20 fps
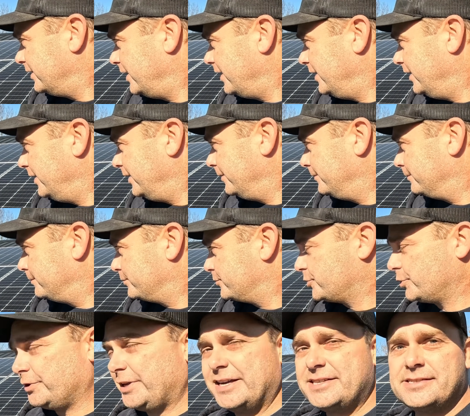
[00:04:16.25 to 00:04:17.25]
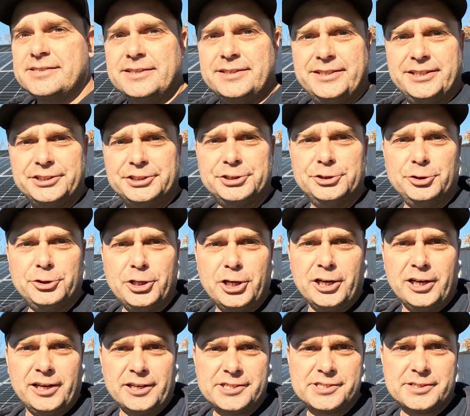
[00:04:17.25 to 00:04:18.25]
so that's an additional
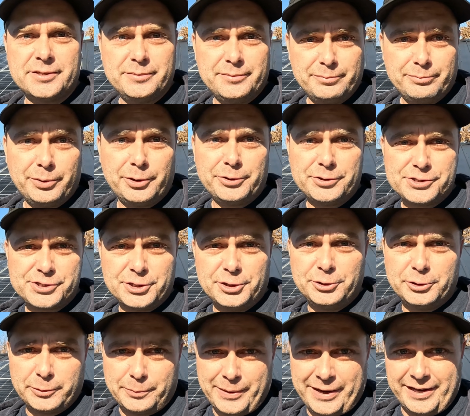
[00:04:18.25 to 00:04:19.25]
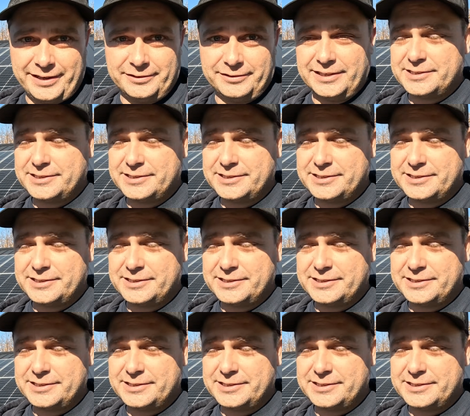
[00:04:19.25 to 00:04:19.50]
cost per solar panel.